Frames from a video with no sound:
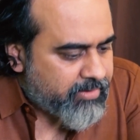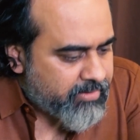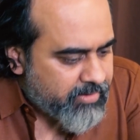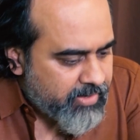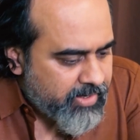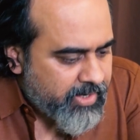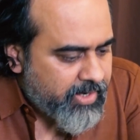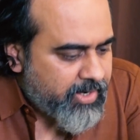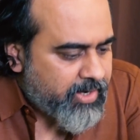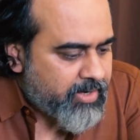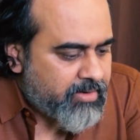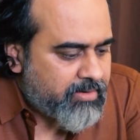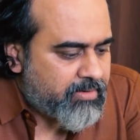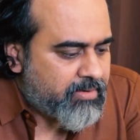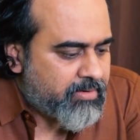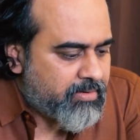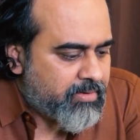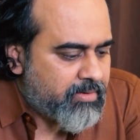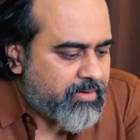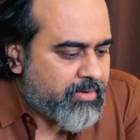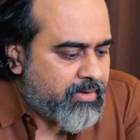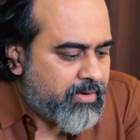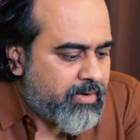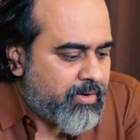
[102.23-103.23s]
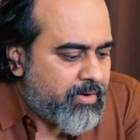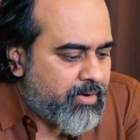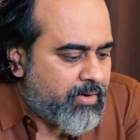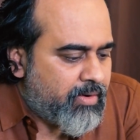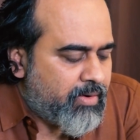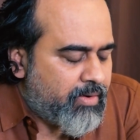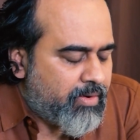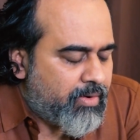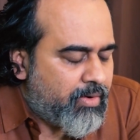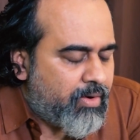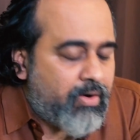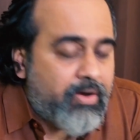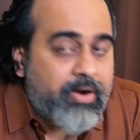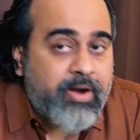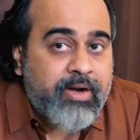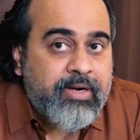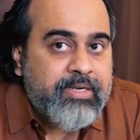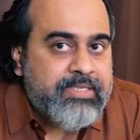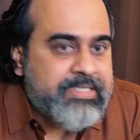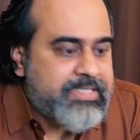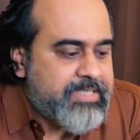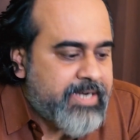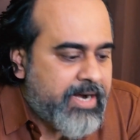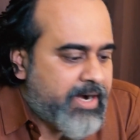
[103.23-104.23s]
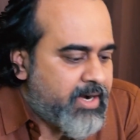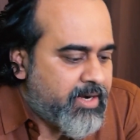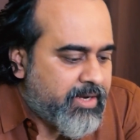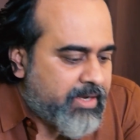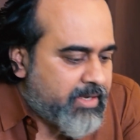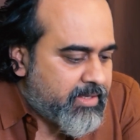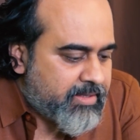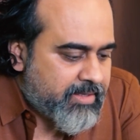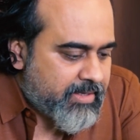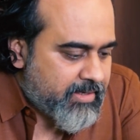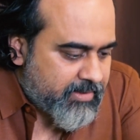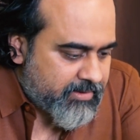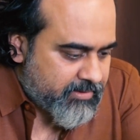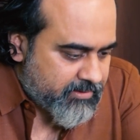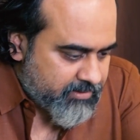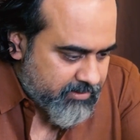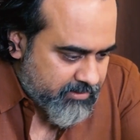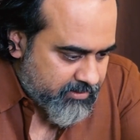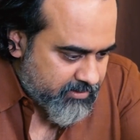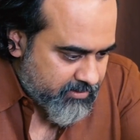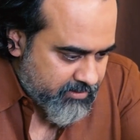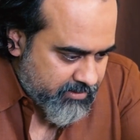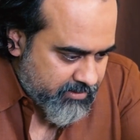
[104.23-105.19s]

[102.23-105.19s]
read or understand Gita,